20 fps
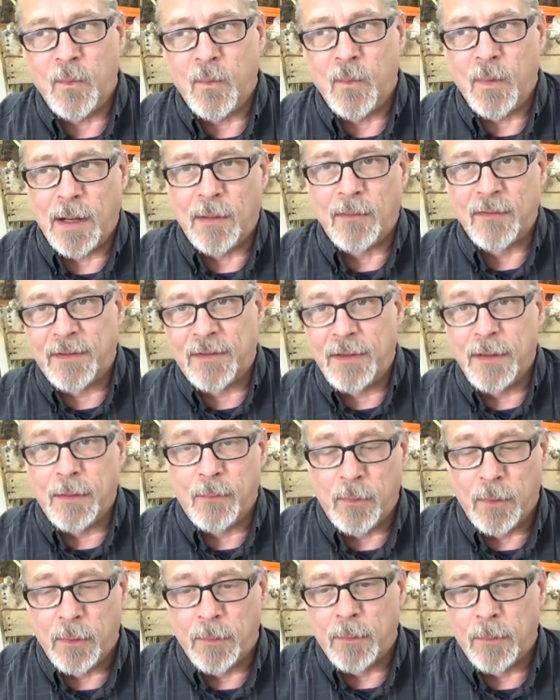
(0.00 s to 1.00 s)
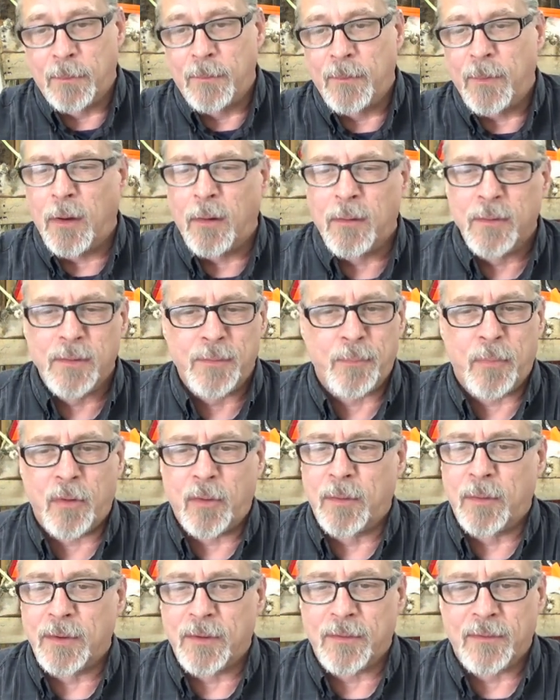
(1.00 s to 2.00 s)
when I was a kid, we were always
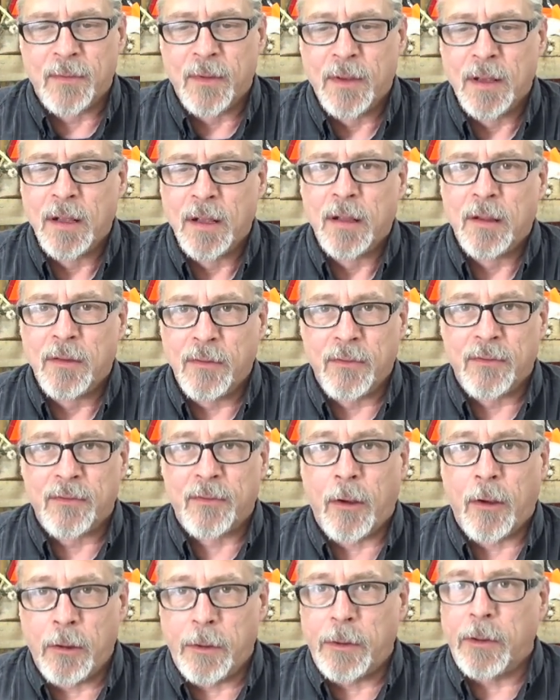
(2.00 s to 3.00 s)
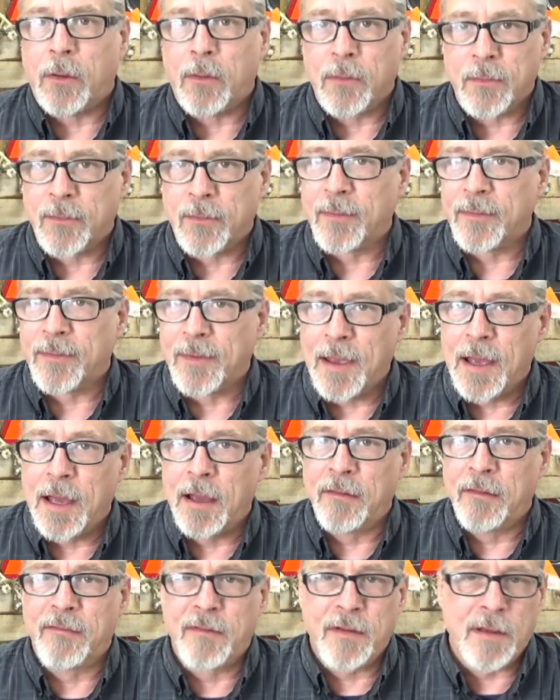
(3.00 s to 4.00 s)
pulling this this garden hose was
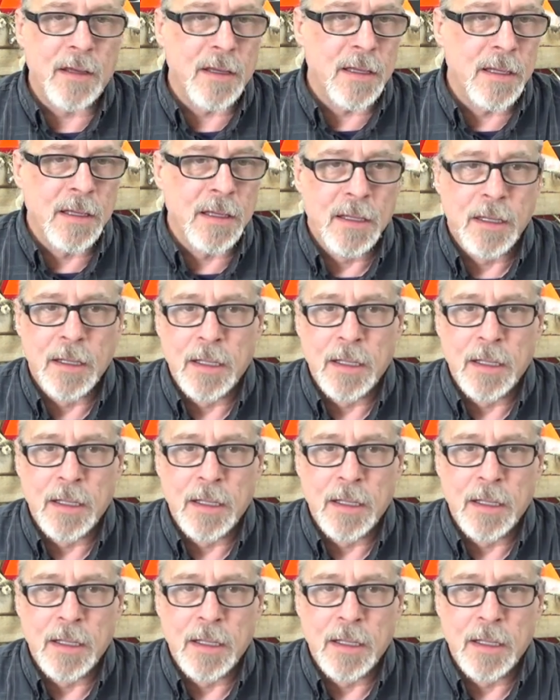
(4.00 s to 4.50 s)
heavy,